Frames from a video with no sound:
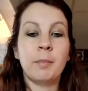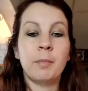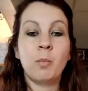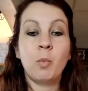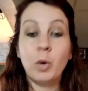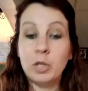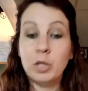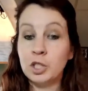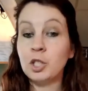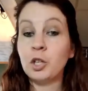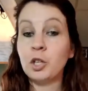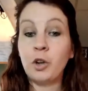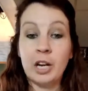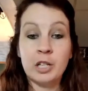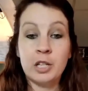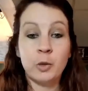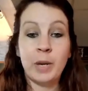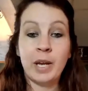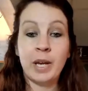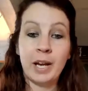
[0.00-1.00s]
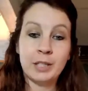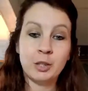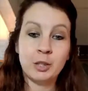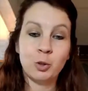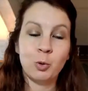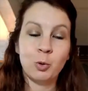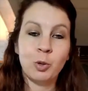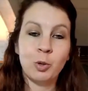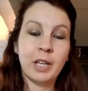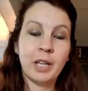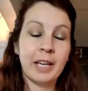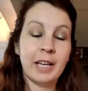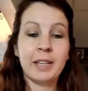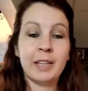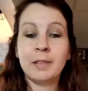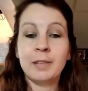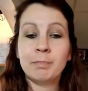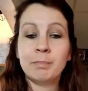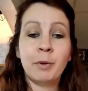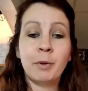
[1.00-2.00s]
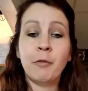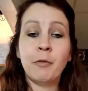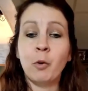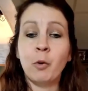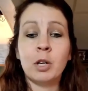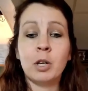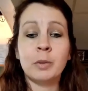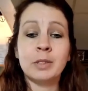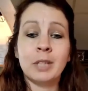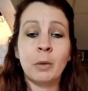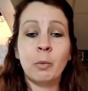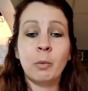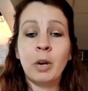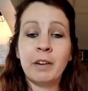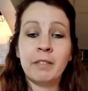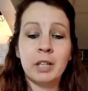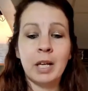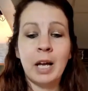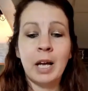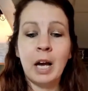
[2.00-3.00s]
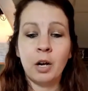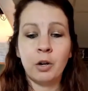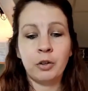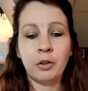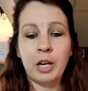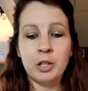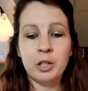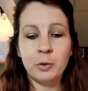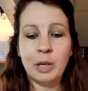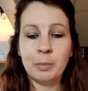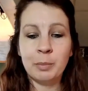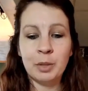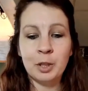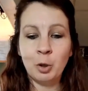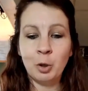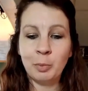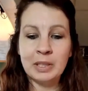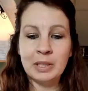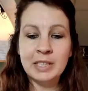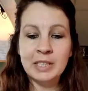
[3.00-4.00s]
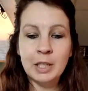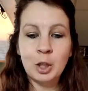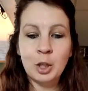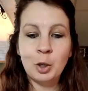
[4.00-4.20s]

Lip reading: was to graduate high school. Like before it was like, whatever, yeah, I'll graduate, but no big deal.